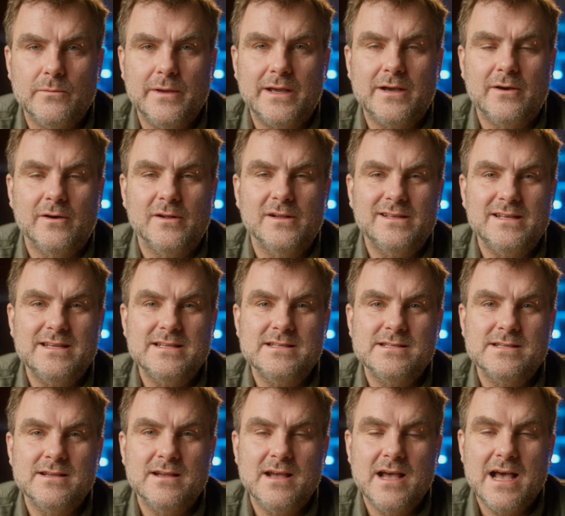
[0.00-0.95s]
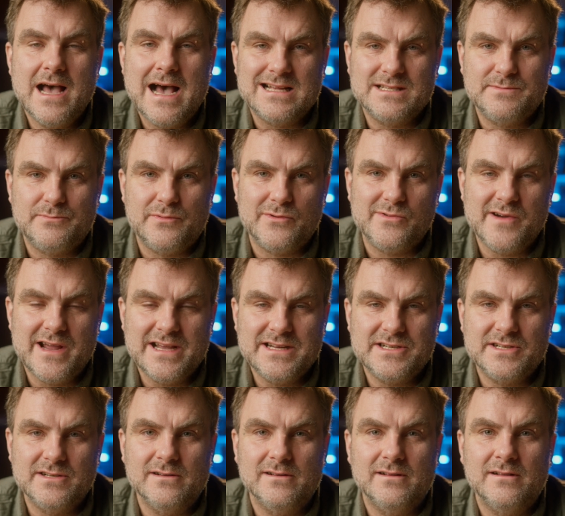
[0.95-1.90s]
We call this
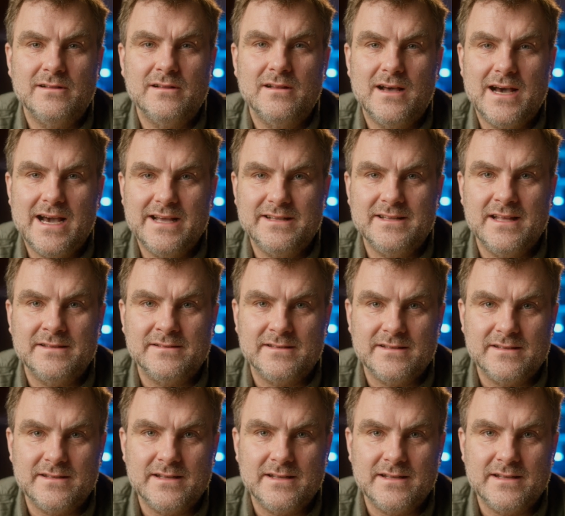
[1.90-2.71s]
aspirational identity.